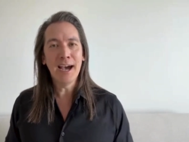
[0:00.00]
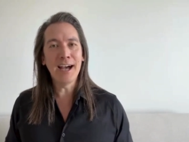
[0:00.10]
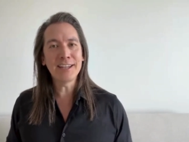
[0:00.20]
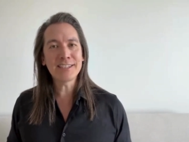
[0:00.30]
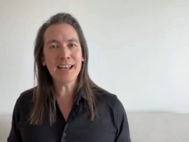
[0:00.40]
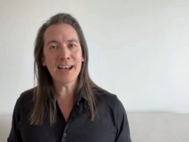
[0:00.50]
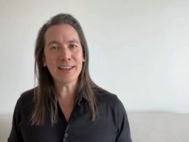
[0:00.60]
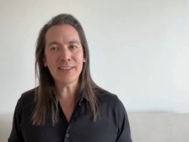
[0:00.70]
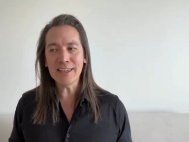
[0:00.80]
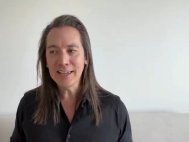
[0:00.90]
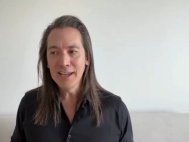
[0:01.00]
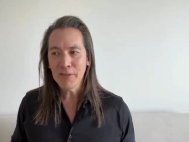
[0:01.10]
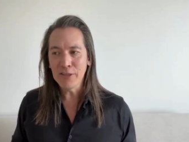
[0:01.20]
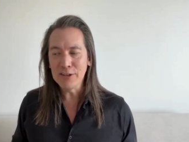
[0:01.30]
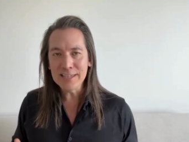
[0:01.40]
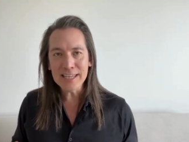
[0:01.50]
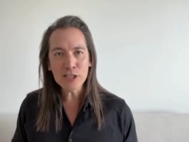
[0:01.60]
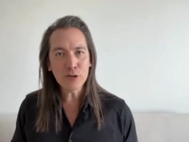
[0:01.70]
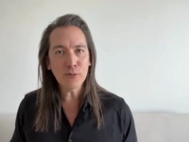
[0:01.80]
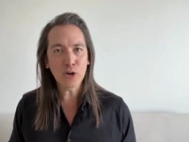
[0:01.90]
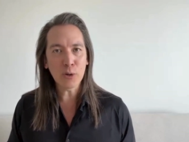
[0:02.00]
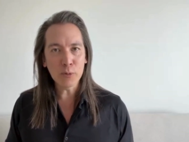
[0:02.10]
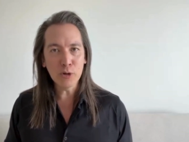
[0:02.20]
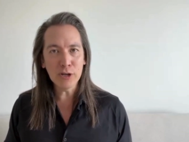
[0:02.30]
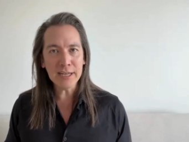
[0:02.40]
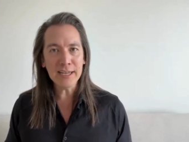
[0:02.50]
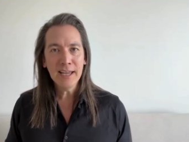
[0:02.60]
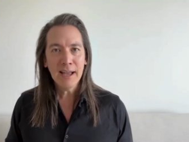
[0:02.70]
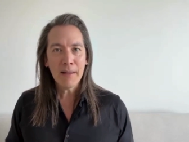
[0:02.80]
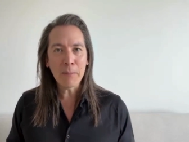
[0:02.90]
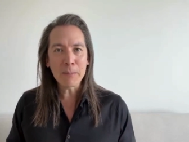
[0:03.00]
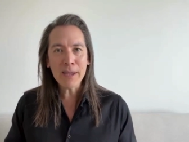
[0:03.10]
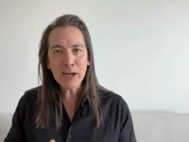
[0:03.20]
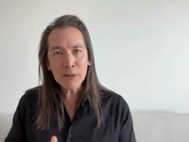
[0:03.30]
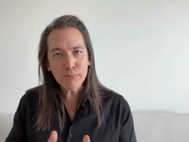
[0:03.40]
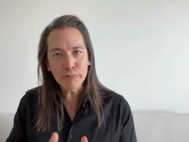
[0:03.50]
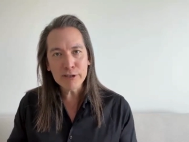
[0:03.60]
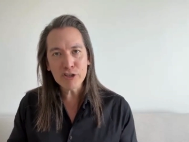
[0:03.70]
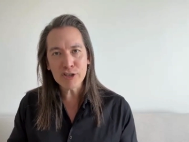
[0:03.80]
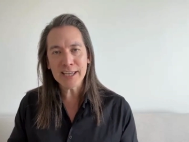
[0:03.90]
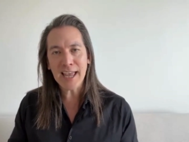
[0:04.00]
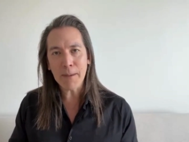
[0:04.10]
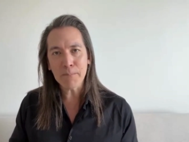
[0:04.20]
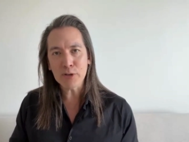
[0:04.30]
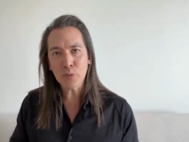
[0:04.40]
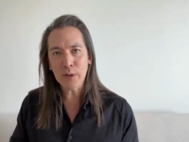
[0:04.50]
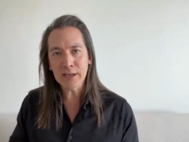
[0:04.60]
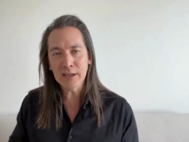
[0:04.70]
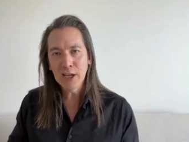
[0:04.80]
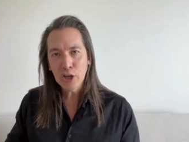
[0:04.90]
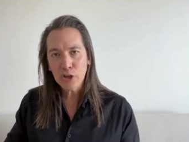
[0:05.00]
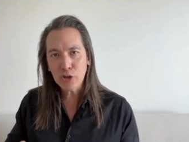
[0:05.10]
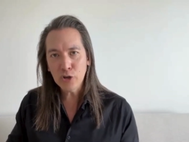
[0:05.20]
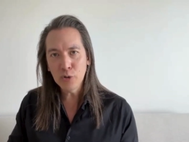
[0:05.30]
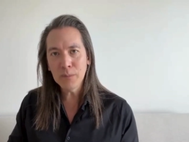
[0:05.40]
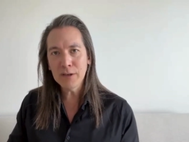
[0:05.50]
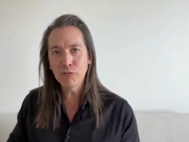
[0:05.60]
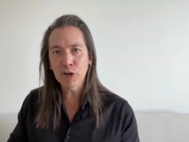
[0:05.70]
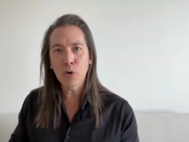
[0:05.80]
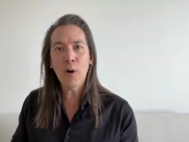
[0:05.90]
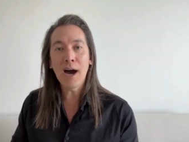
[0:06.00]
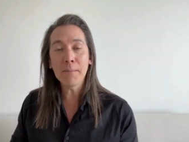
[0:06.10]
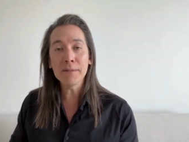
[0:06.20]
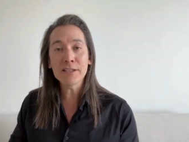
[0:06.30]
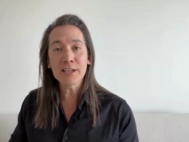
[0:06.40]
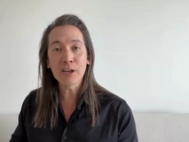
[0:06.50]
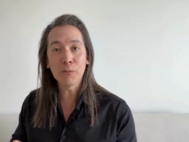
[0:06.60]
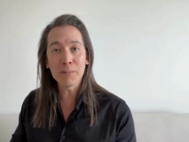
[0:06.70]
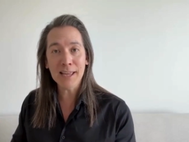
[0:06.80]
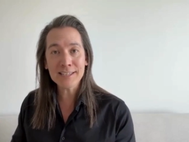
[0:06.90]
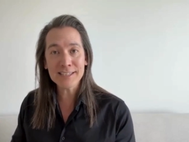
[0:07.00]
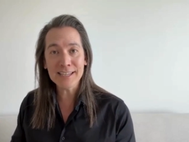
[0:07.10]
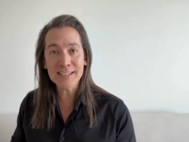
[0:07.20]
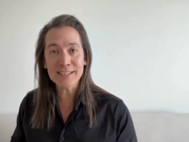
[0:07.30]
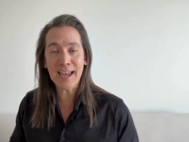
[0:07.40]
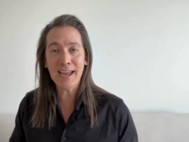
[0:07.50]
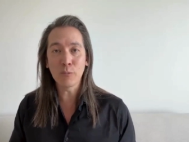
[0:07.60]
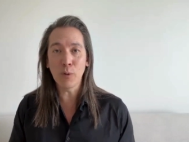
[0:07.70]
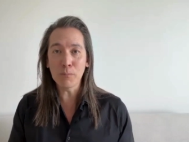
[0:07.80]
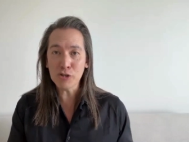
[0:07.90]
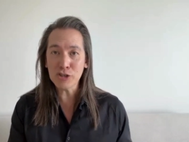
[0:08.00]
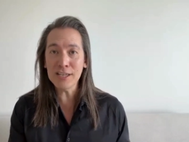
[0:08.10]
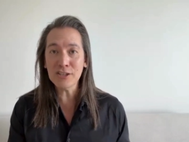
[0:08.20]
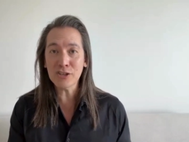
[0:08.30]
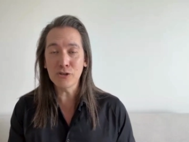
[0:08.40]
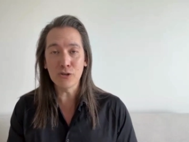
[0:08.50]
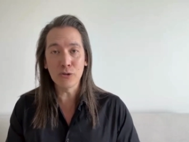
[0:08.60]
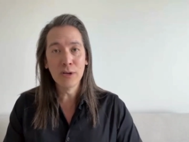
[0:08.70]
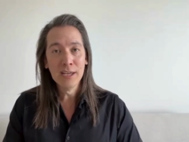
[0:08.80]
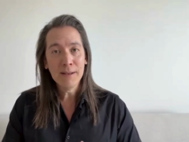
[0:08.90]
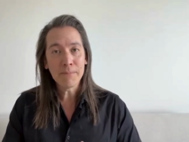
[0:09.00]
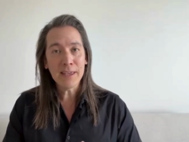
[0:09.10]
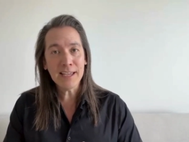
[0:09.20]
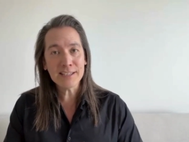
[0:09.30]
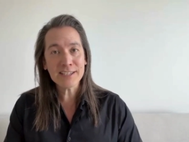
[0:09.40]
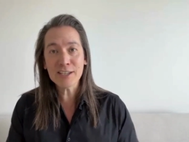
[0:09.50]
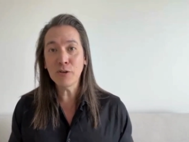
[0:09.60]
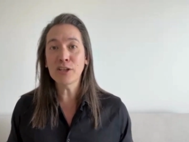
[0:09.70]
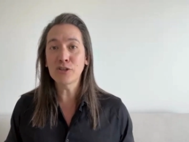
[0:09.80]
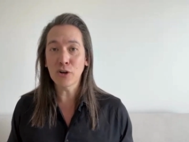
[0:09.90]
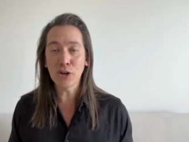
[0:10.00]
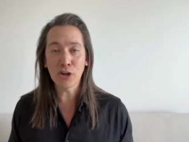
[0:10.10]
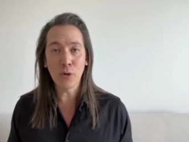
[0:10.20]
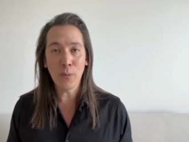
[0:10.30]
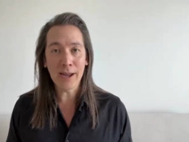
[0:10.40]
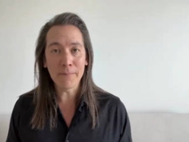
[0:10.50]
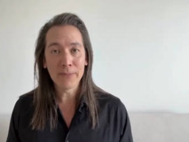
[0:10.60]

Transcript: understanding the needs of your community. I mean, being able to bridge the gap between human requirements and complexities and what machines can do is a skill that's not going to go away.